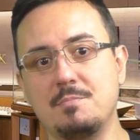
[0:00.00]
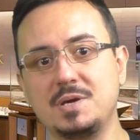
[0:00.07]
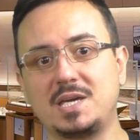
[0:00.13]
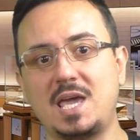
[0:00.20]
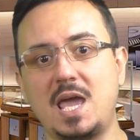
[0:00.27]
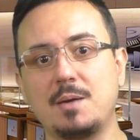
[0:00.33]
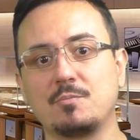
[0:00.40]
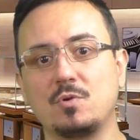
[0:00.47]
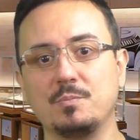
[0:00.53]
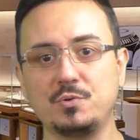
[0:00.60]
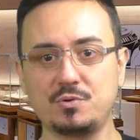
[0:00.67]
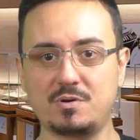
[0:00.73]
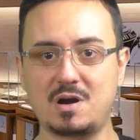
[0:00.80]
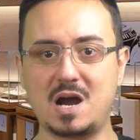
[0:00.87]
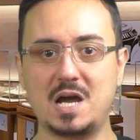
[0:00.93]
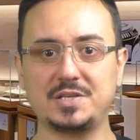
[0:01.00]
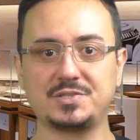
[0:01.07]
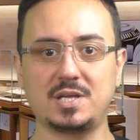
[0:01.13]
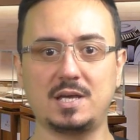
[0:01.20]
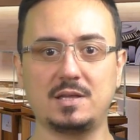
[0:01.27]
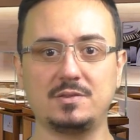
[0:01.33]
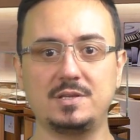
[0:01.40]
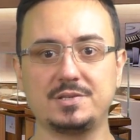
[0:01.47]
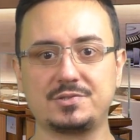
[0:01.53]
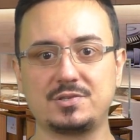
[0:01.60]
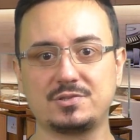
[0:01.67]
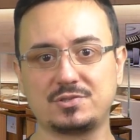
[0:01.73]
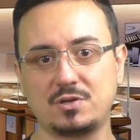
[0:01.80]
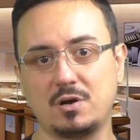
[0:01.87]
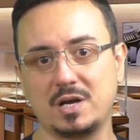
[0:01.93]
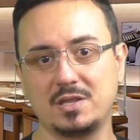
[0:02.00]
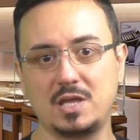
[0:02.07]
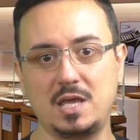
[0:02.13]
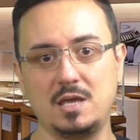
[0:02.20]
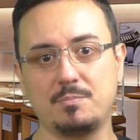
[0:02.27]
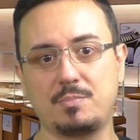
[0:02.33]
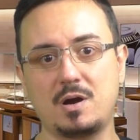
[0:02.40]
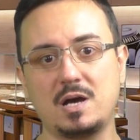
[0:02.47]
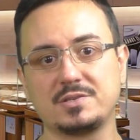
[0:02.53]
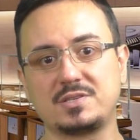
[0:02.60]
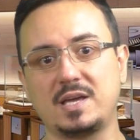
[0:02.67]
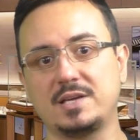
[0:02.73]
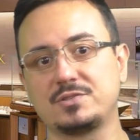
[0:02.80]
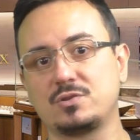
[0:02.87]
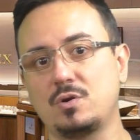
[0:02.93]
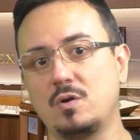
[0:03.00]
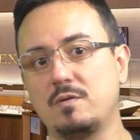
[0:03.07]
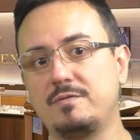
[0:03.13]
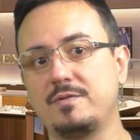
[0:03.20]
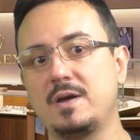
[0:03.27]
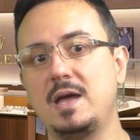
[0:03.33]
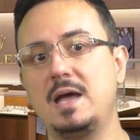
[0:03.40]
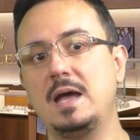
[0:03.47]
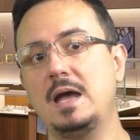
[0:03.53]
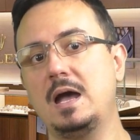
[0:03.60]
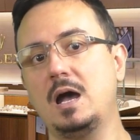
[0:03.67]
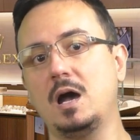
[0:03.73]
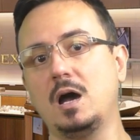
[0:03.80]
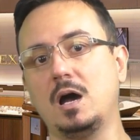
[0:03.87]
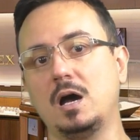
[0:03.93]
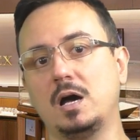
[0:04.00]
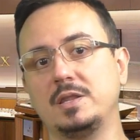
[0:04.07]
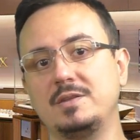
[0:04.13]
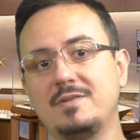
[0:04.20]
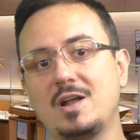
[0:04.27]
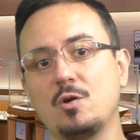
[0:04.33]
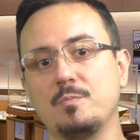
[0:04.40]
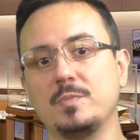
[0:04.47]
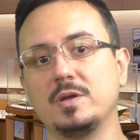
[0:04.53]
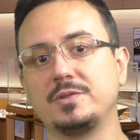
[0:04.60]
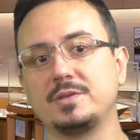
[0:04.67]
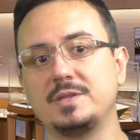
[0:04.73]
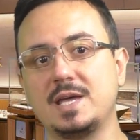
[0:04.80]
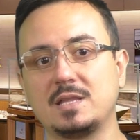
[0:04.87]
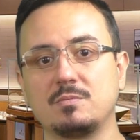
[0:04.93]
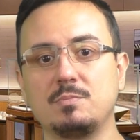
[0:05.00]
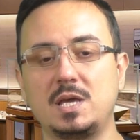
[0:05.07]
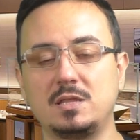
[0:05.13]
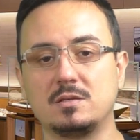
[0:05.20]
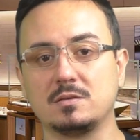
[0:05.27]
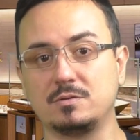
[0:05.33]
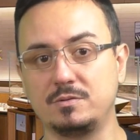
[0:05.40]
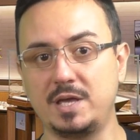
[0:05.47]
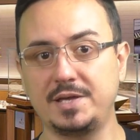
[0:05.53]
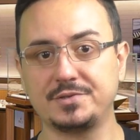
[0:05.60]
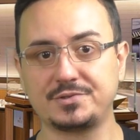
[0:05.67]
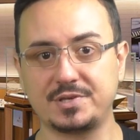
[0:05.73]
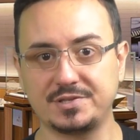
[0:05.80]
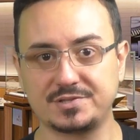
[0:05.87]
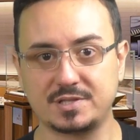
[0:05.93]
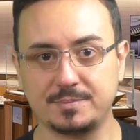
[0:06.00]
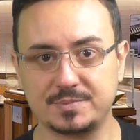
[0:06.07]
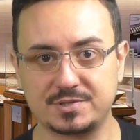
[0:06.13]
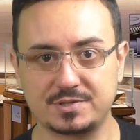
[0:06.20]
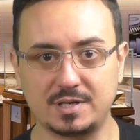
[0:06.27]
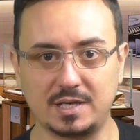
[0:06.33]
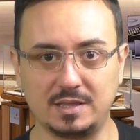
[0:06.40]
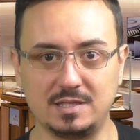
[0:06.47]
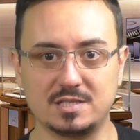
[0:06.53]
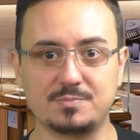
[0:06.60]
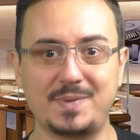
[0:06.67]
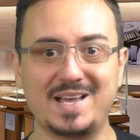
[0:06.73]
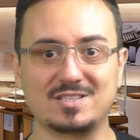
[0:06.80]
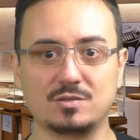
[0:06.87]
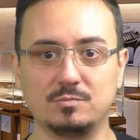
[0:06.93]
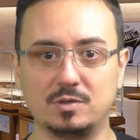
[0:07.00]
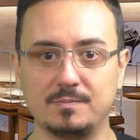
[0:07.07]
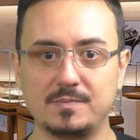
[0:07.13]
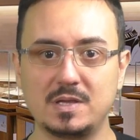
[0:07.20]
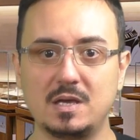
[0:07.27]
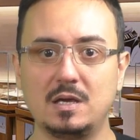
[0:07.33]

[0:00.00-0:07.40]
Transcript: became computerized, and this started a process of development that made today's systems indispensable.